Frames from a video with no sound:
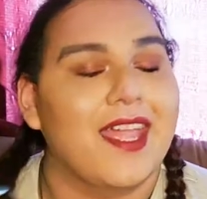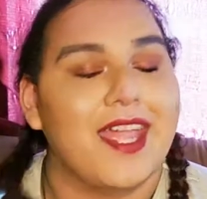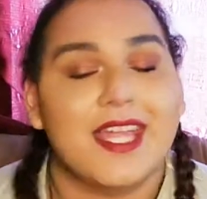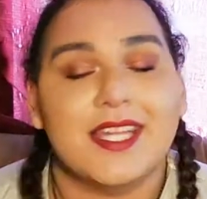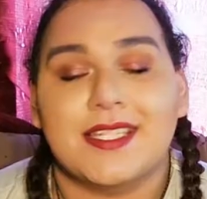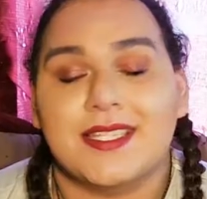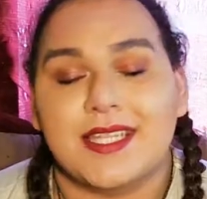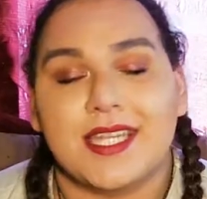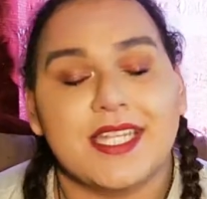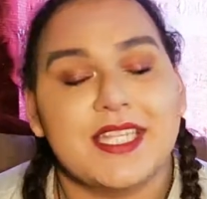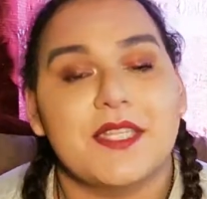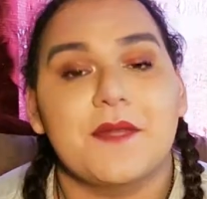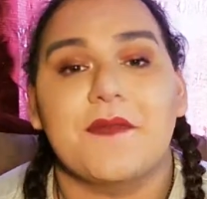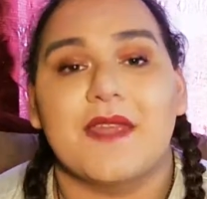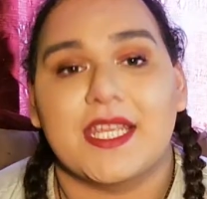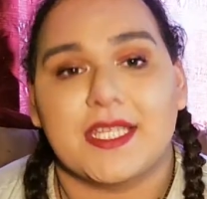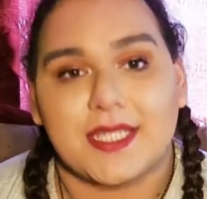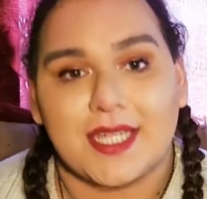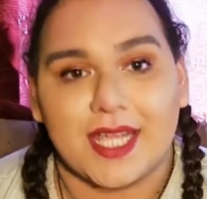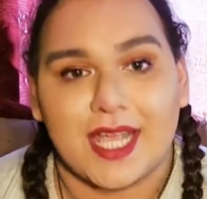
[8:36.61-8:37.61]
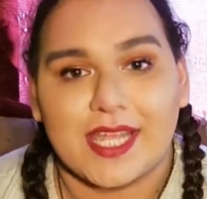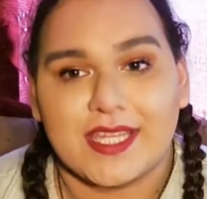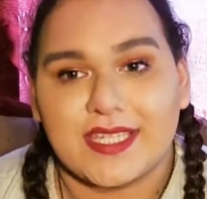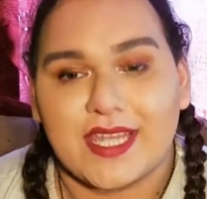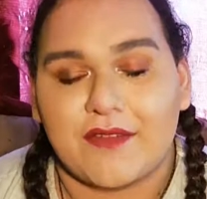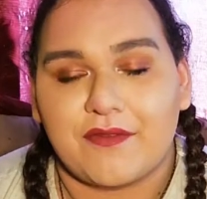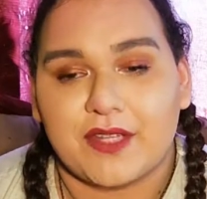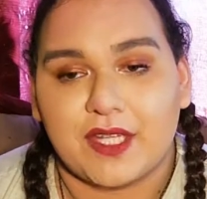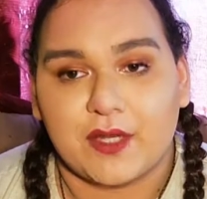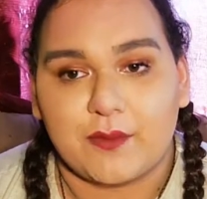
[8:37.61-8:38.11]
It's amazing. I
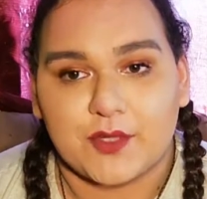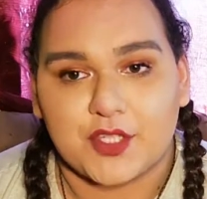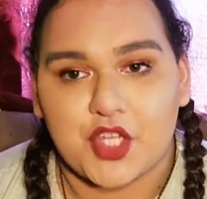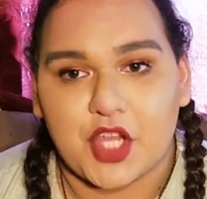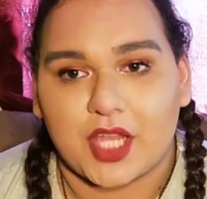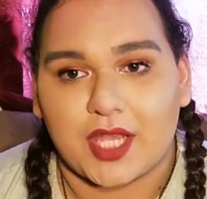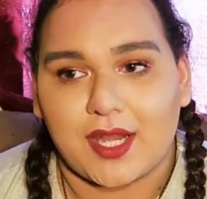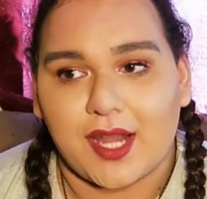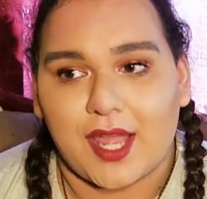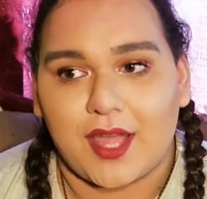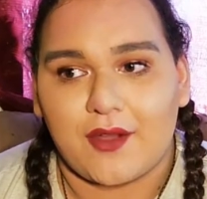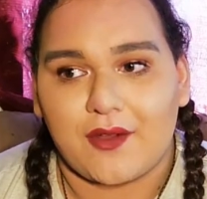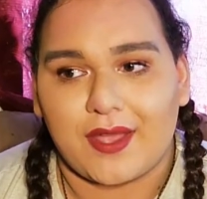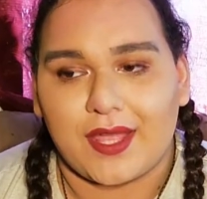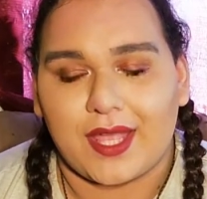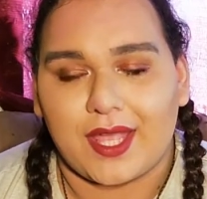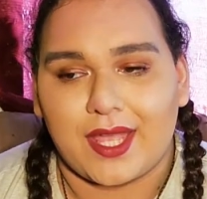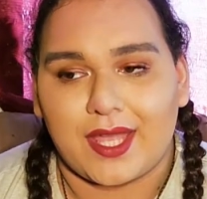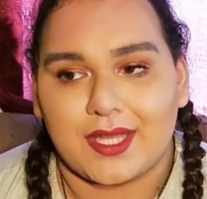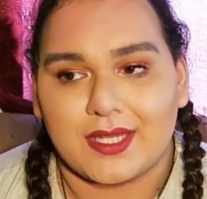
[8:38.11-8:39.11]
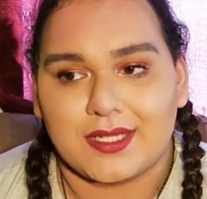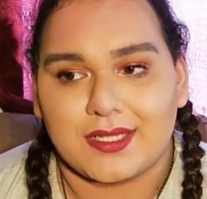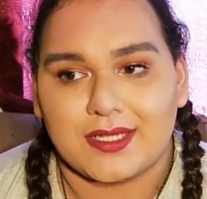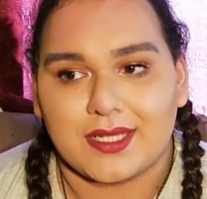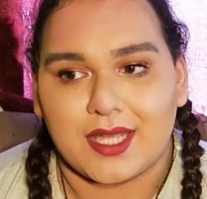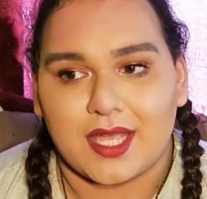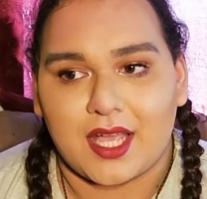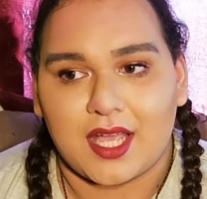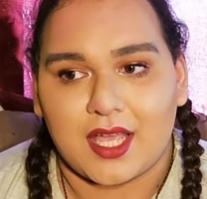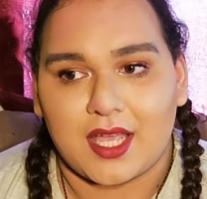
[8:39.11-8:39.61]
definitely would check it out, and
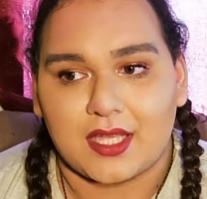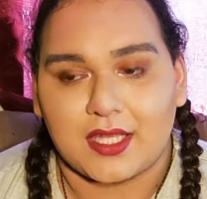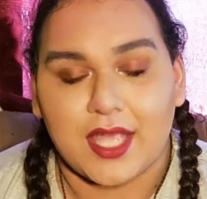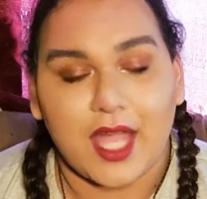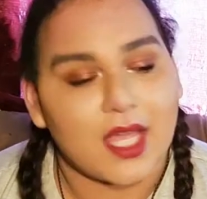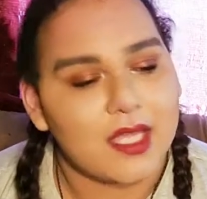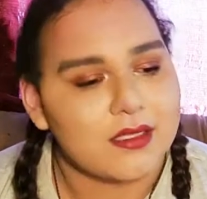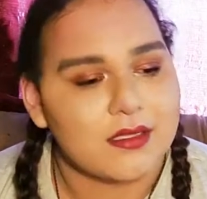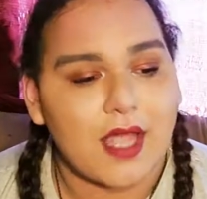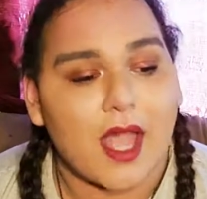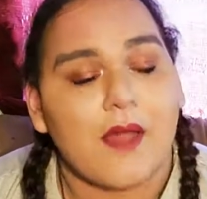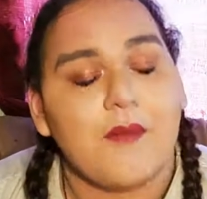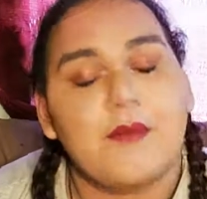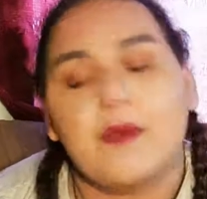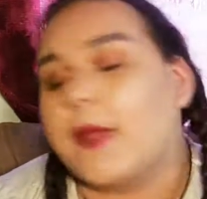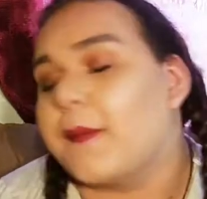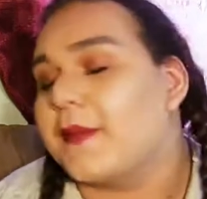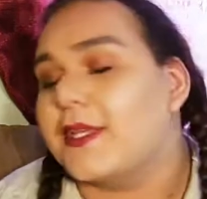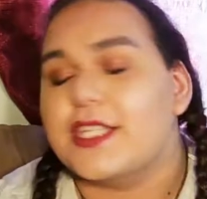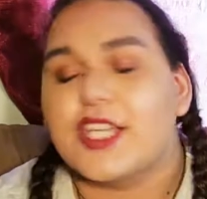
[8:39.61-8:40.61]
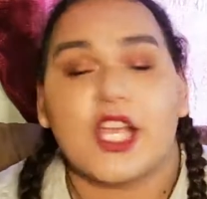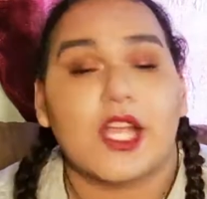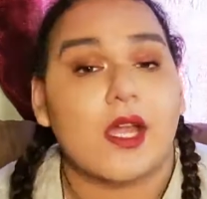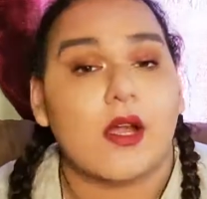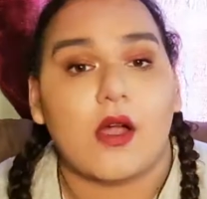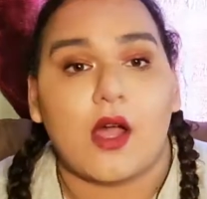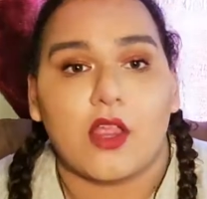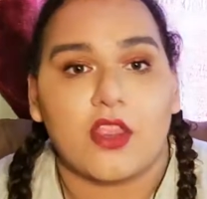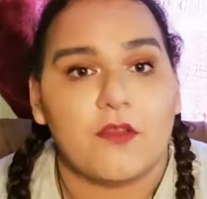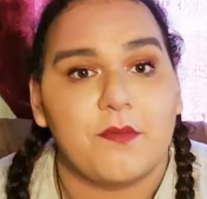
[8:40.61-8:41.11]
yeah, I mean, check
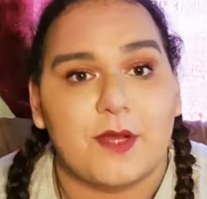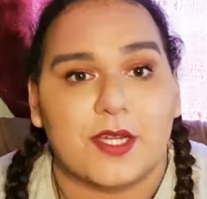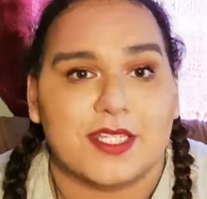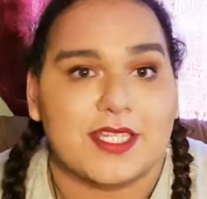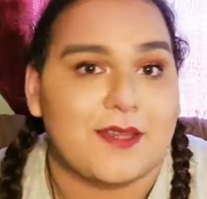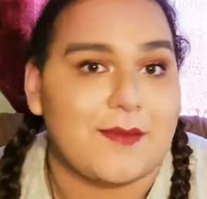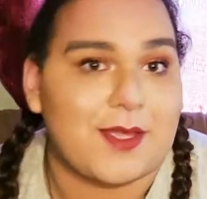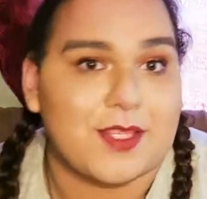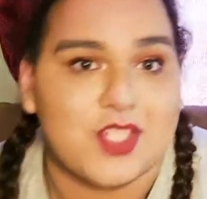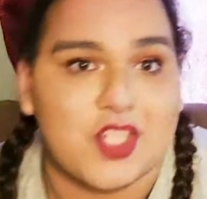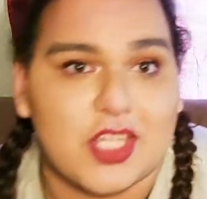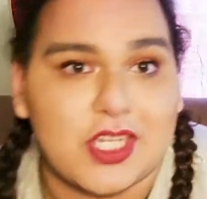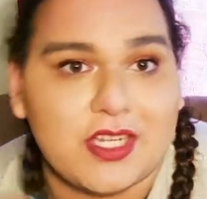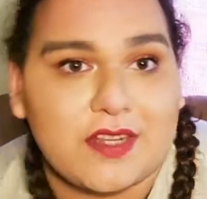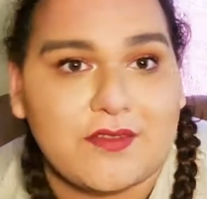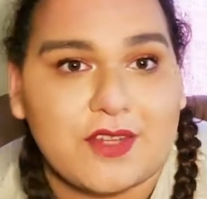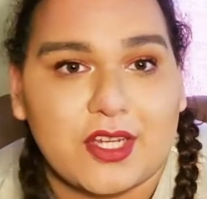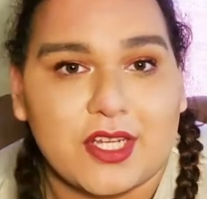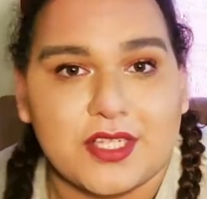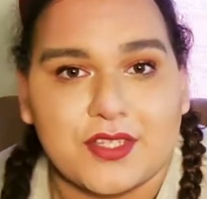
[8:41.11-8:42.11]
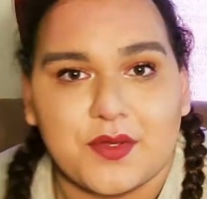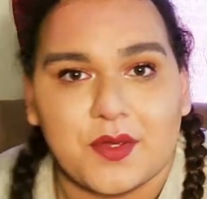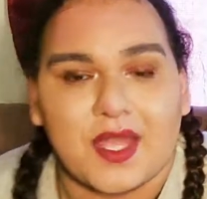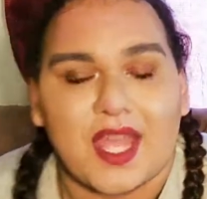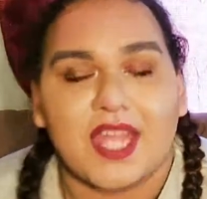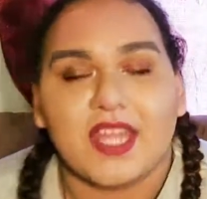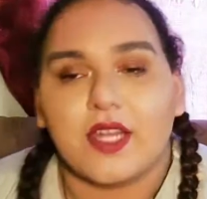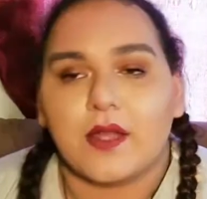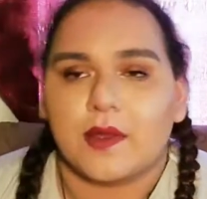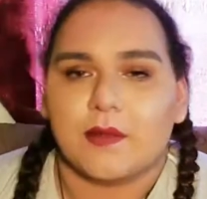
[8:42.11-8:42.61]
out all the books I mentioned if you're into it.
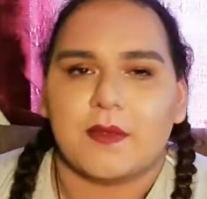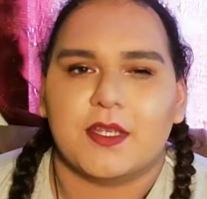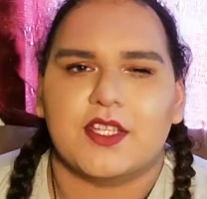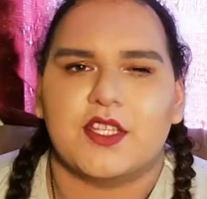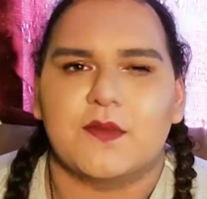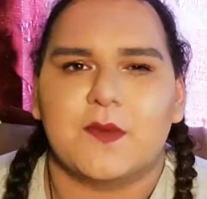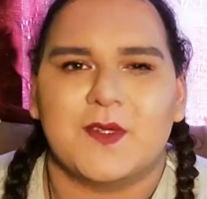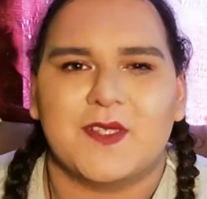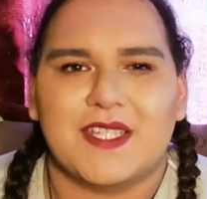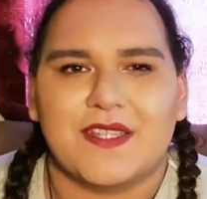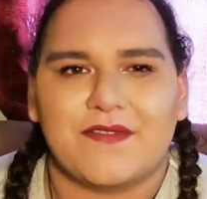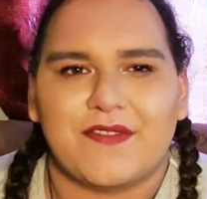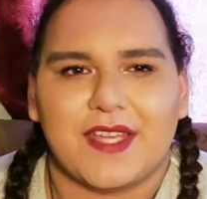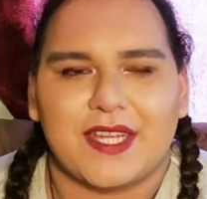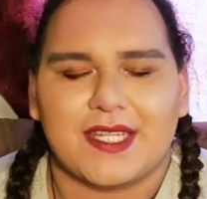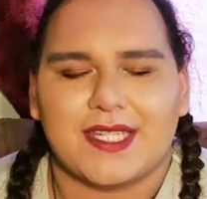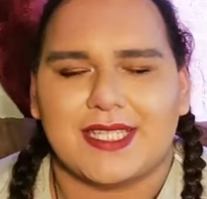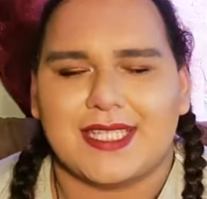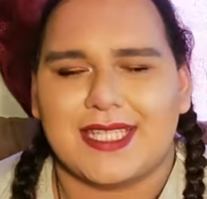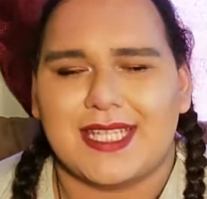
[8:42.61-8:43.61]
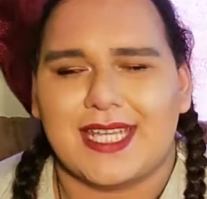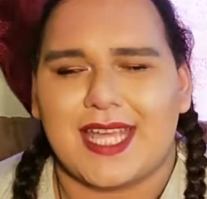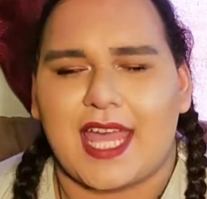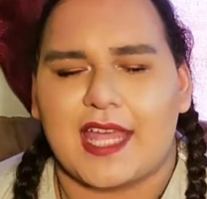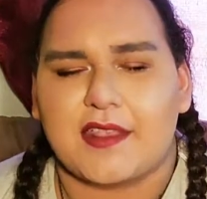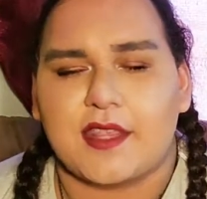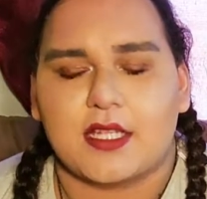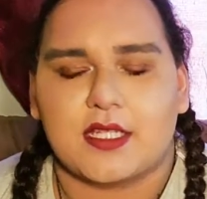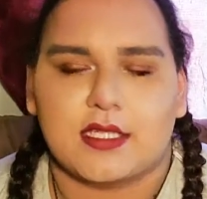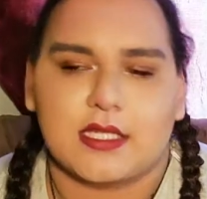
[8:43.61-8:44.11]
I know I mentioned mostly fantasy.
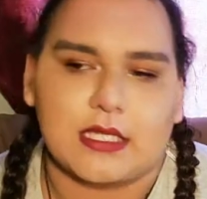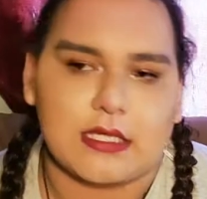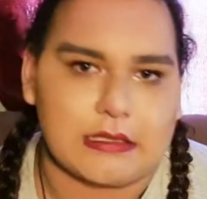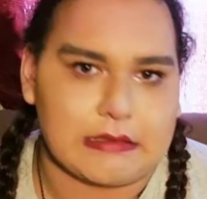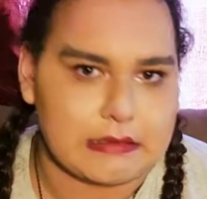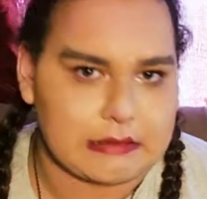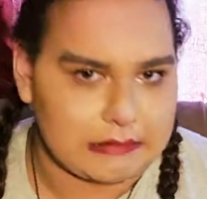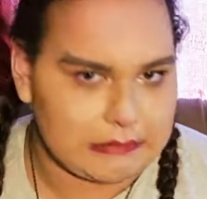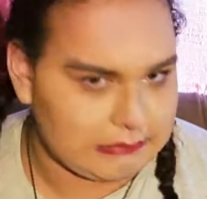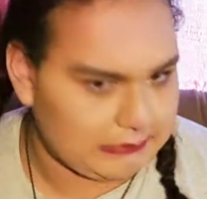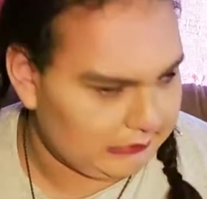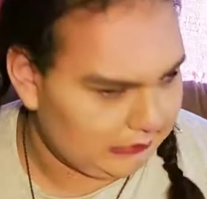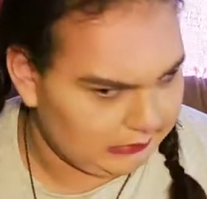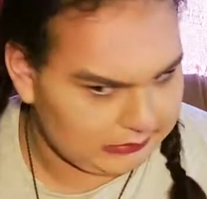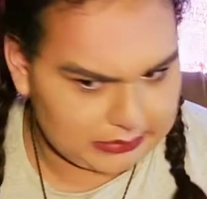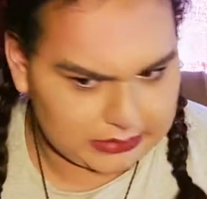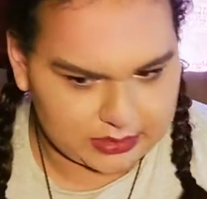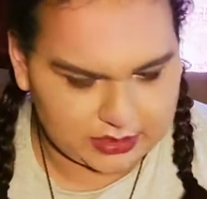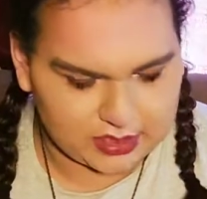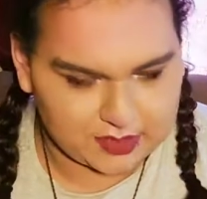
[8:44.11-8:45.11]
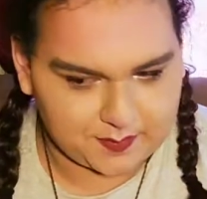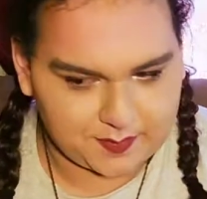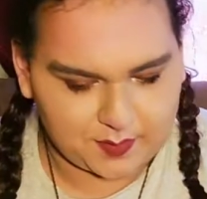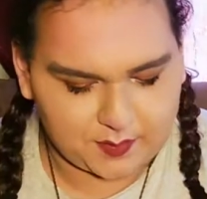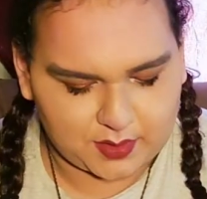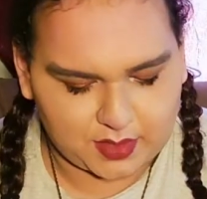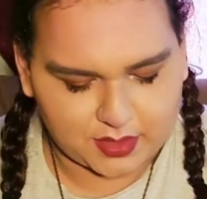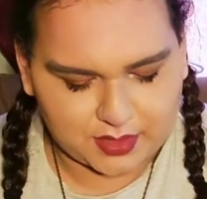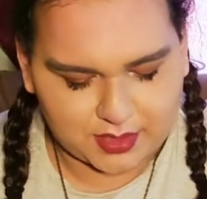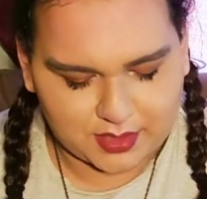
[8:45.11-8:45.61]
That's tends to be
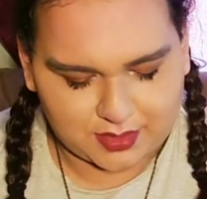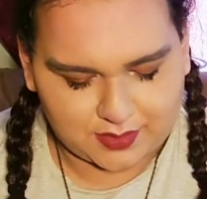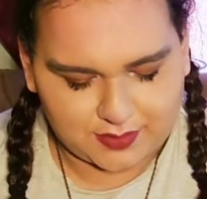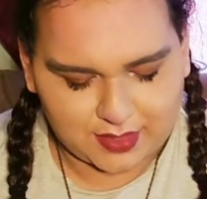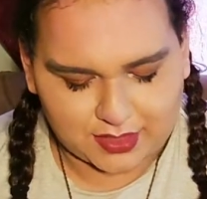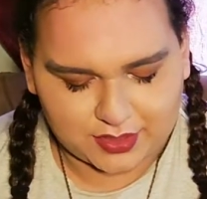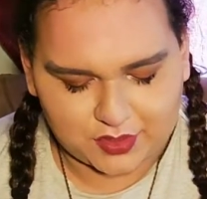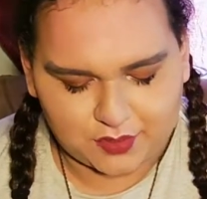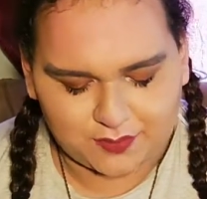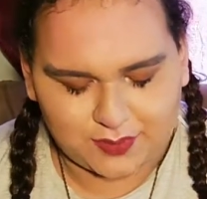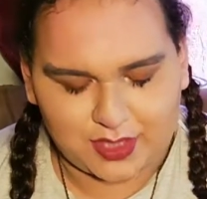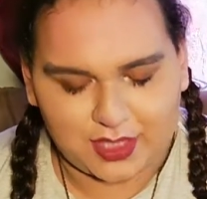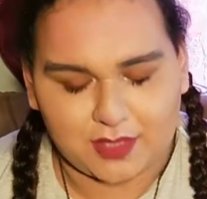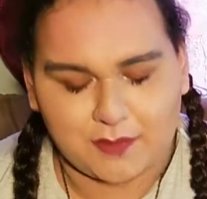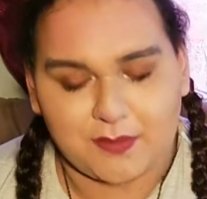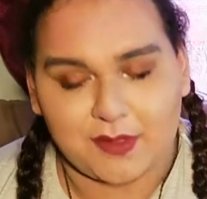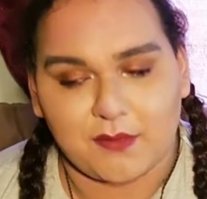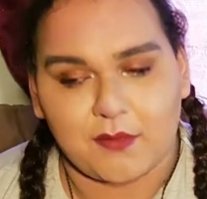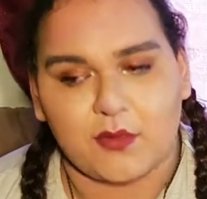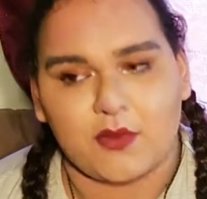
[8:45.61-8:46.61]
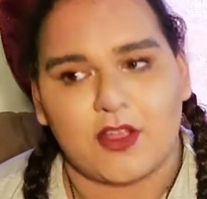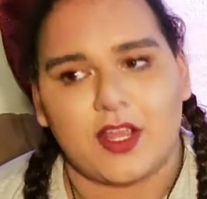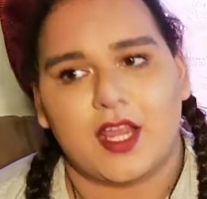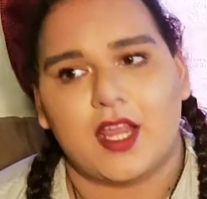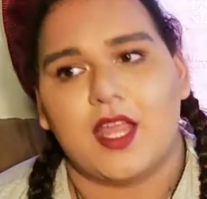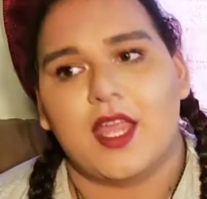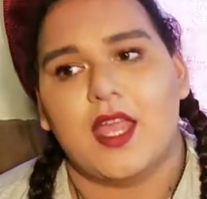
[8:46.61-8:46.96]
what I like to read a bit more.